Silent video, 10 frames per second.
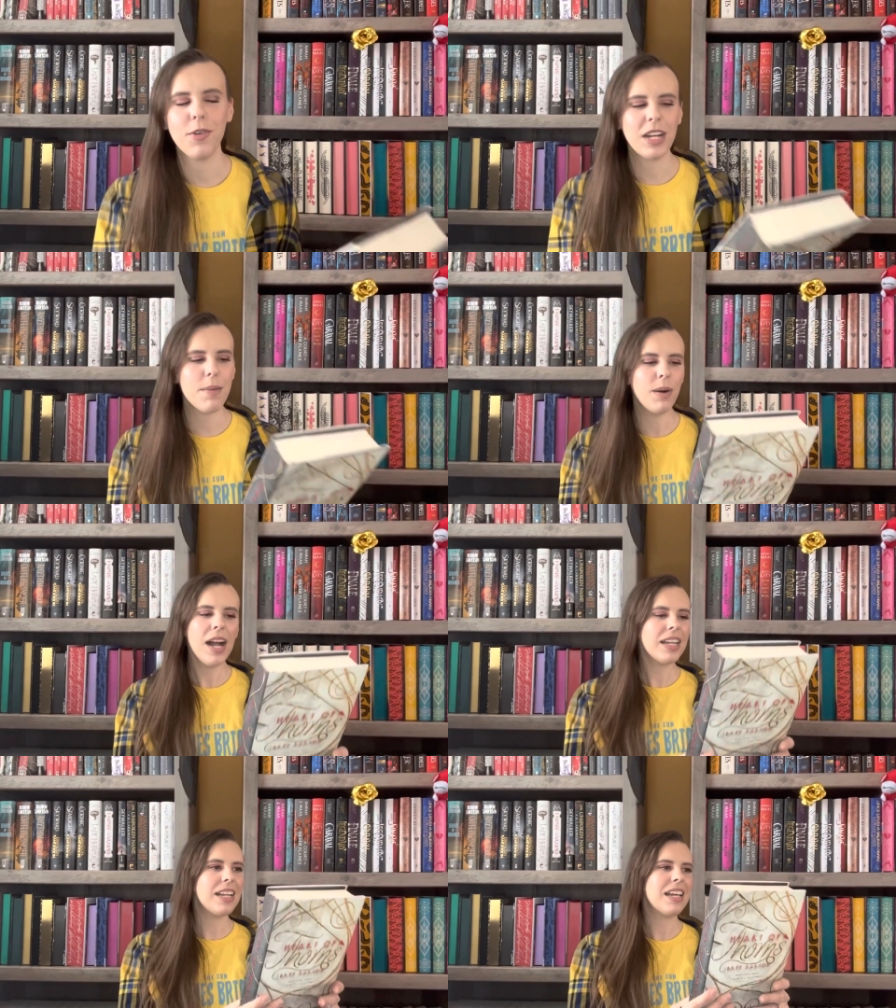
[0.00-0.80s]
When I
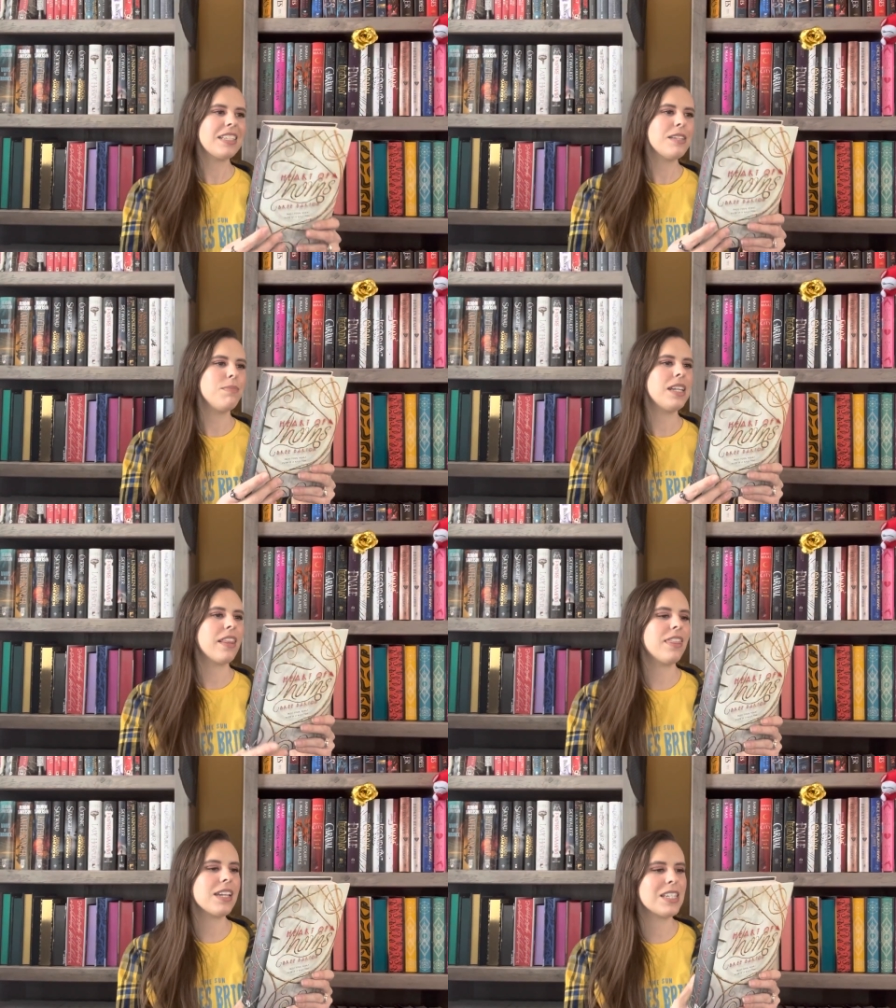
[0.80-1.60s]
bought it, that didn't mean a
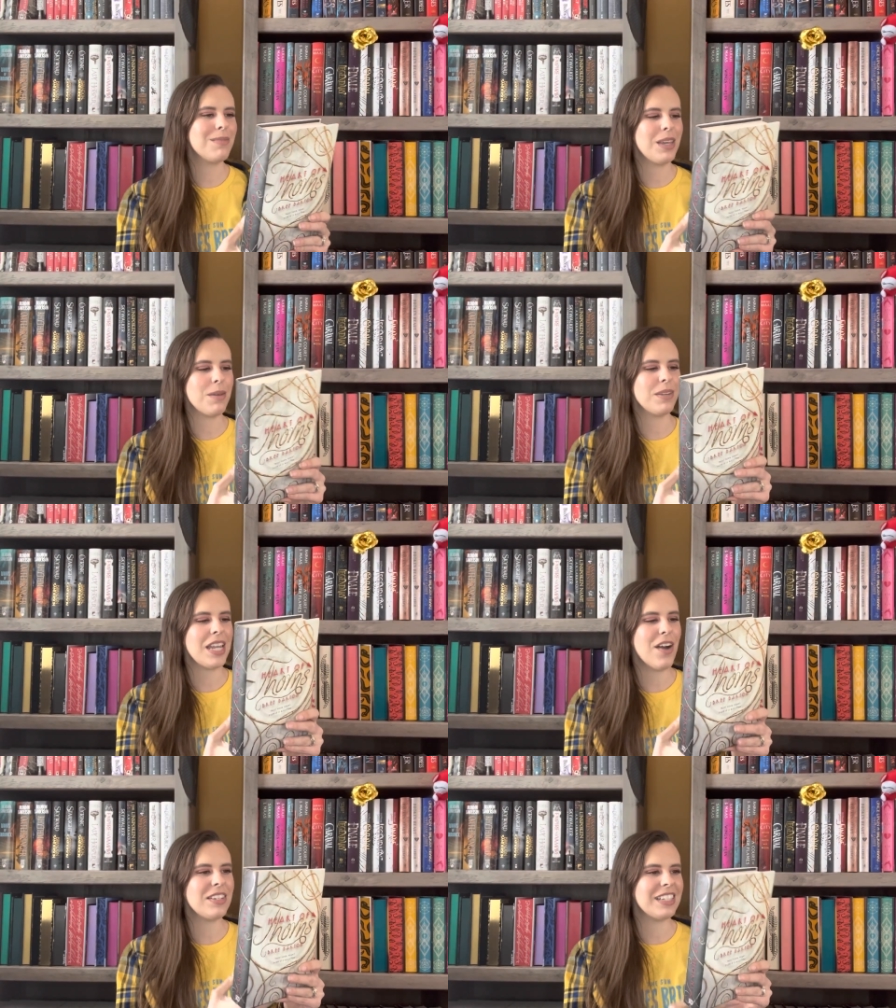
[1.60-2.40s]
thing to me, but
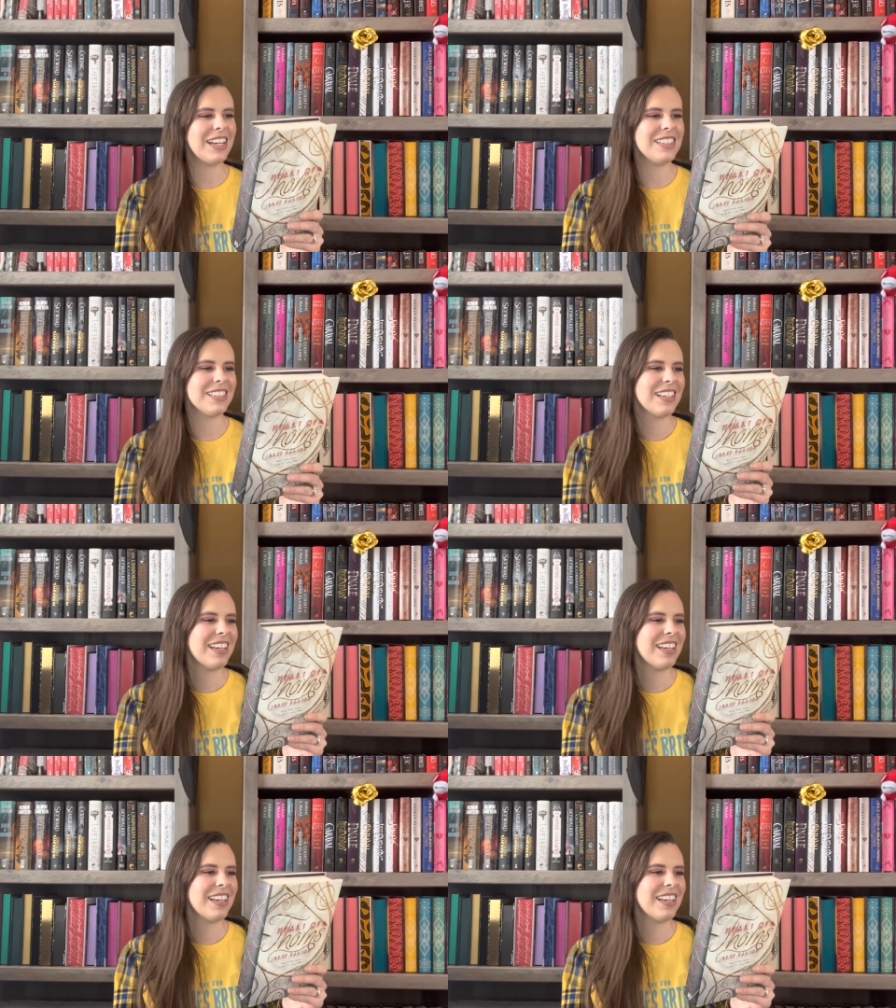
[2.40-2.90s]
now it does.